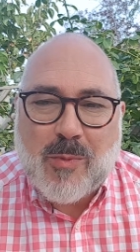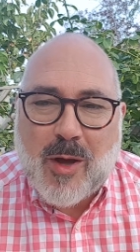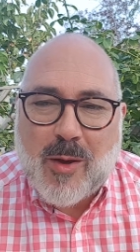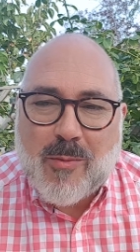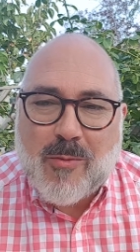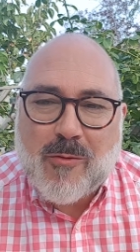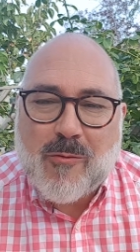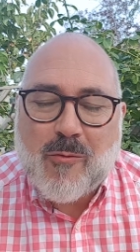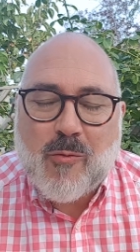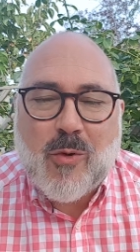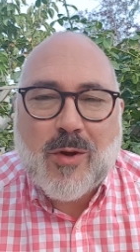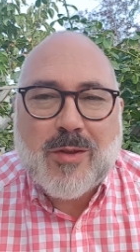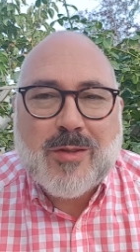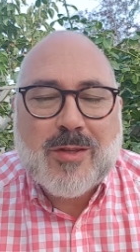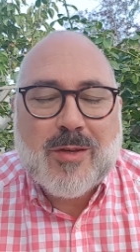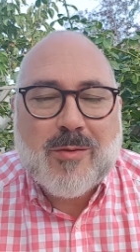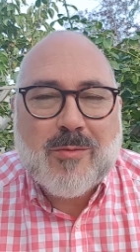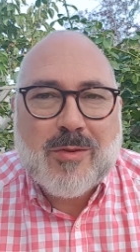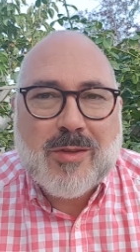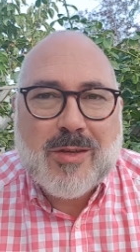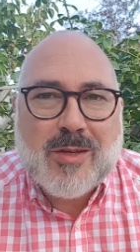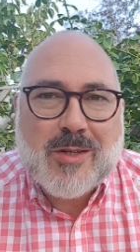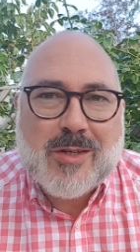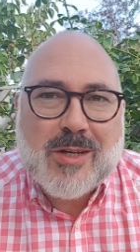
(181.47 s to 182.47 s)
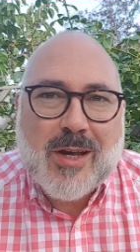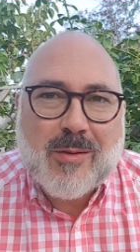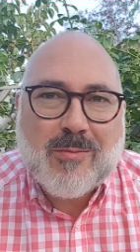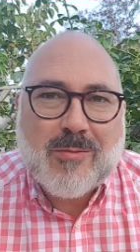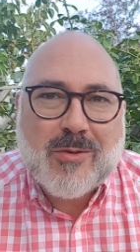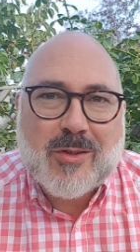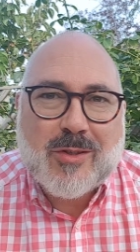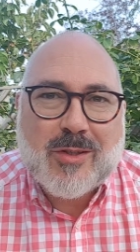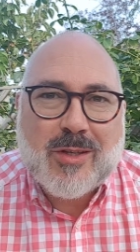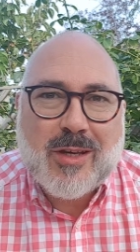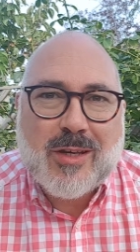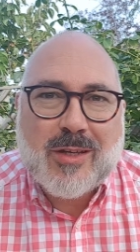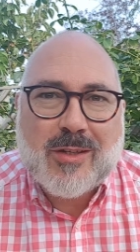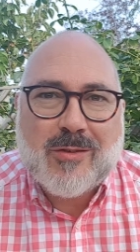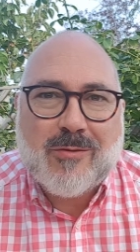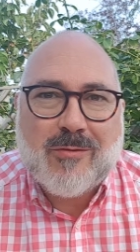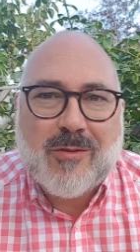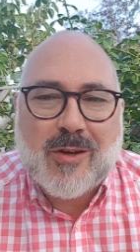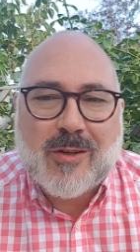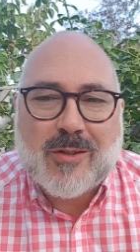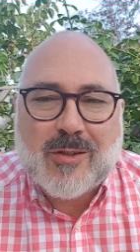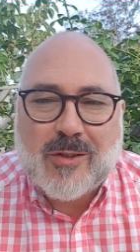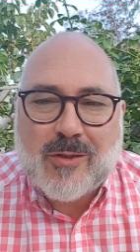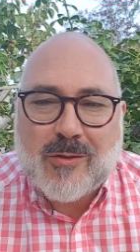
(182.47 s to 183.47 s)
Bible from 1 Timothy chapter 6,
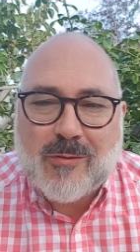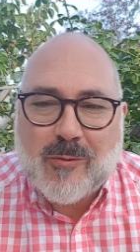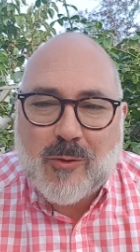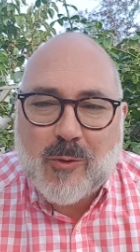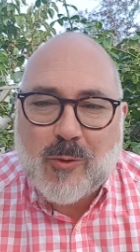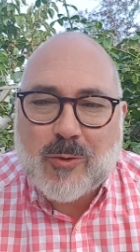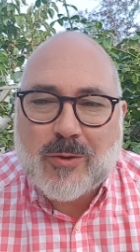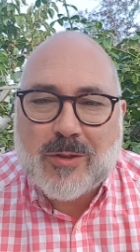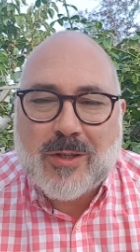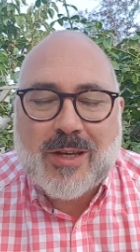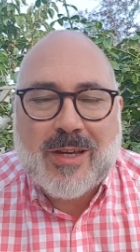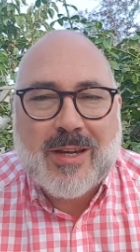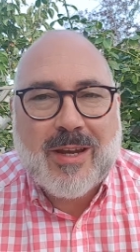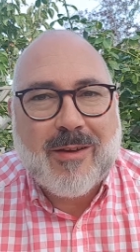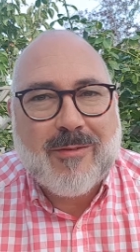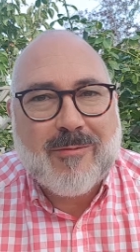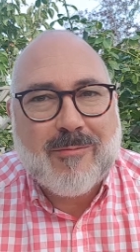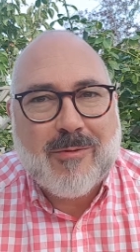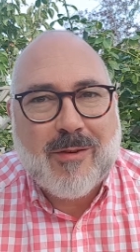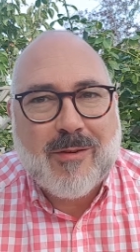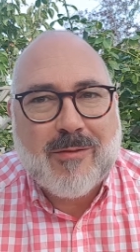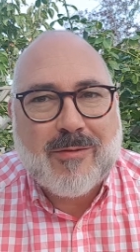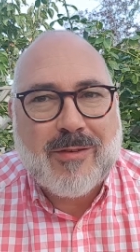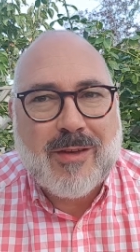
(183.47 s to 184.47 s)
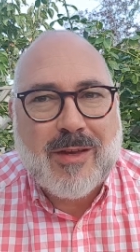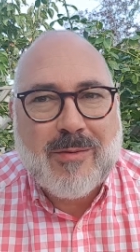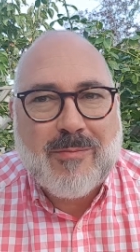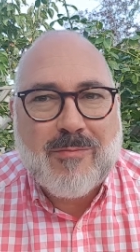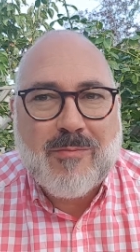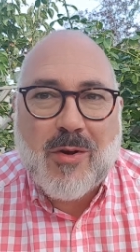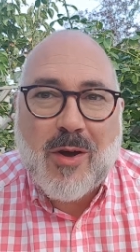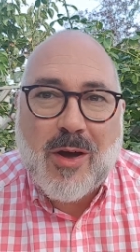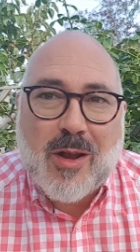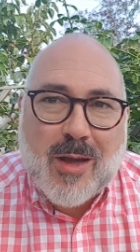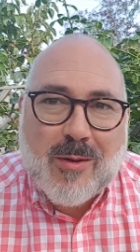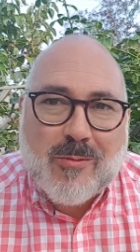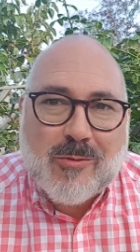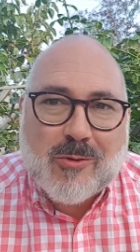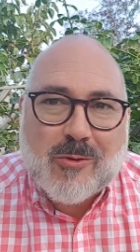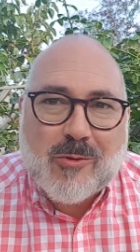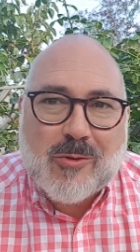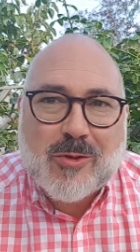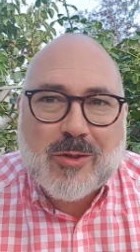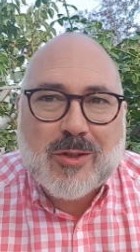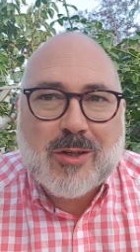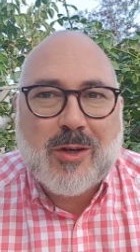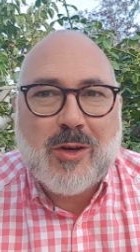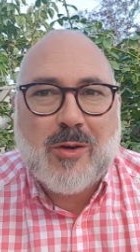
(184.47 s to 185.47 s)
verses 14 and 15. My name's
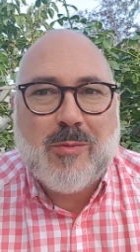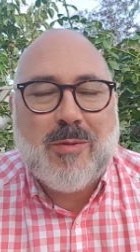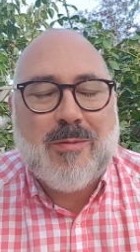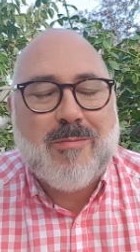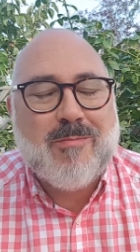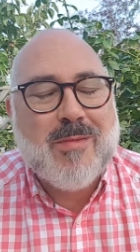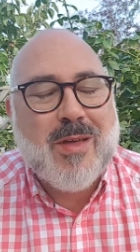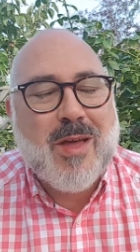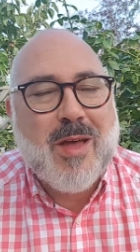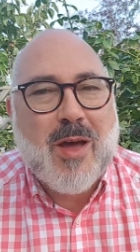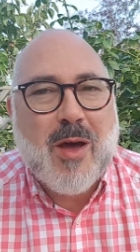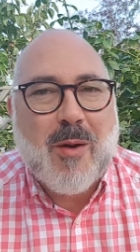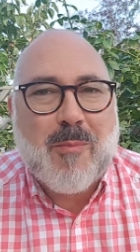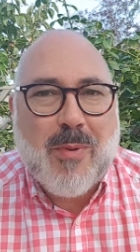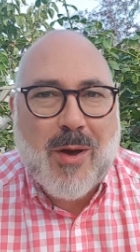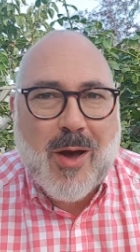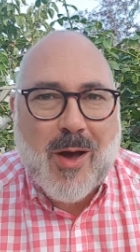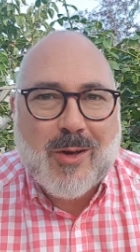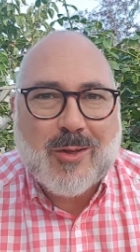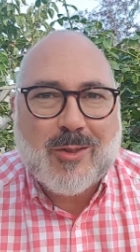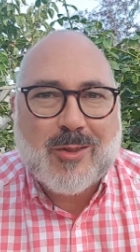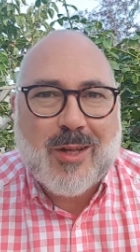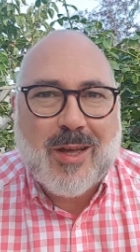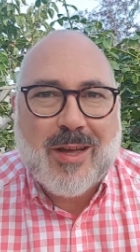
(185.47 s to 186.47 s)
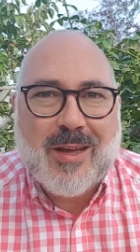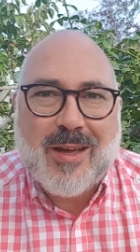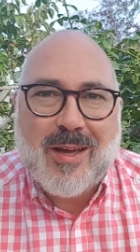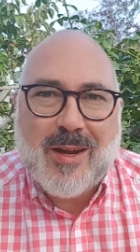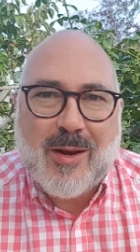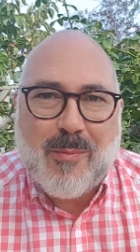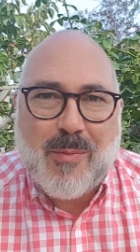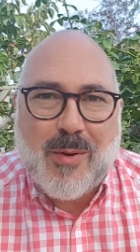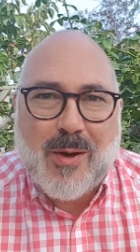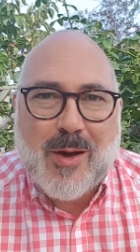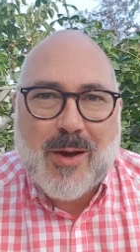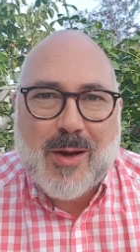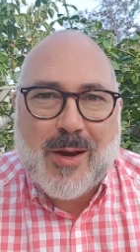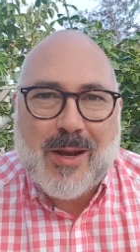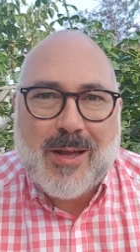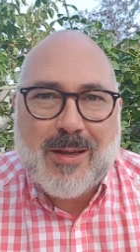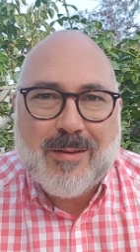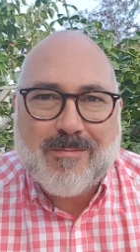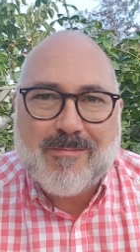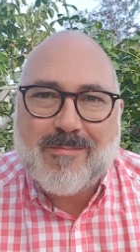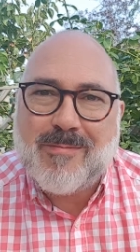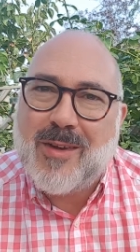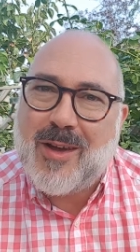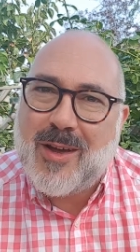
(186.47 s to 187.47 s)
Chris Kilby, a pastor in a
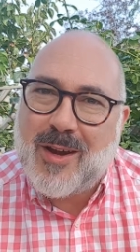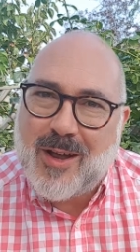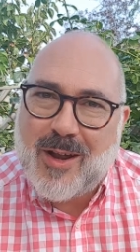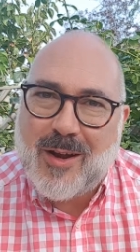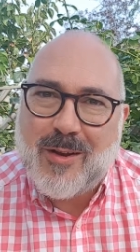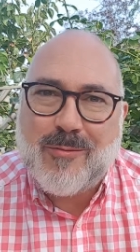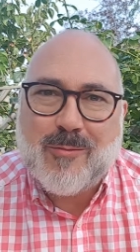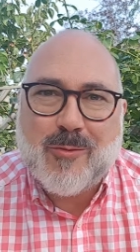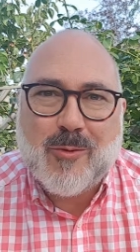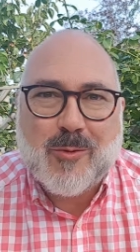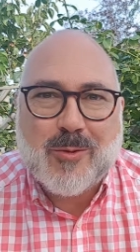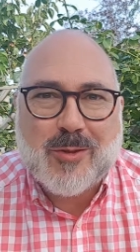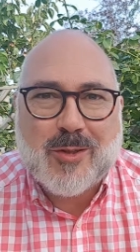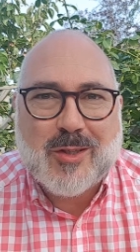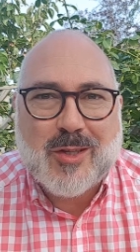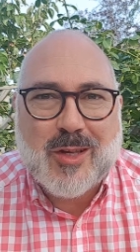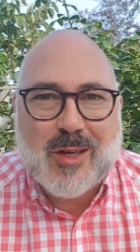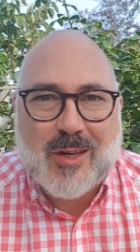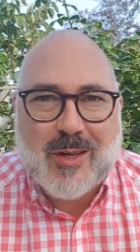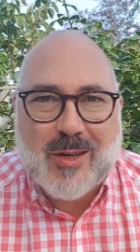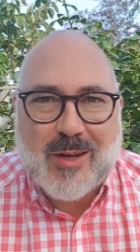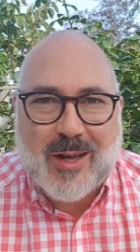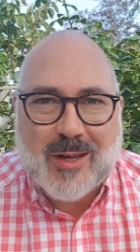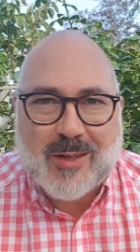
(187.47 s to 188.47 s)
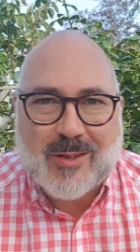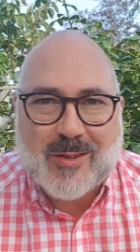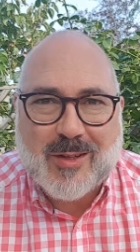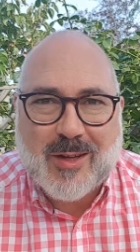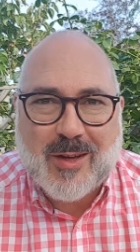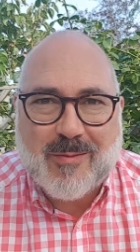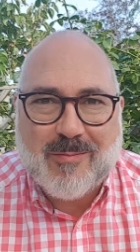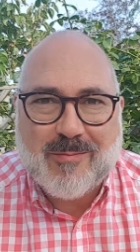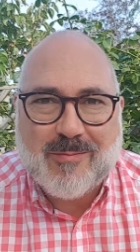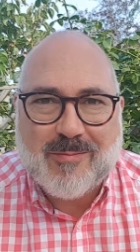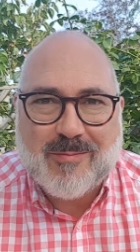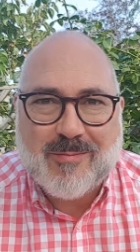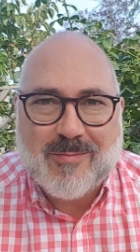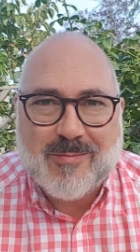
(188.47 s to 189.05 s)
pergola, and I look forward to seeing you next time.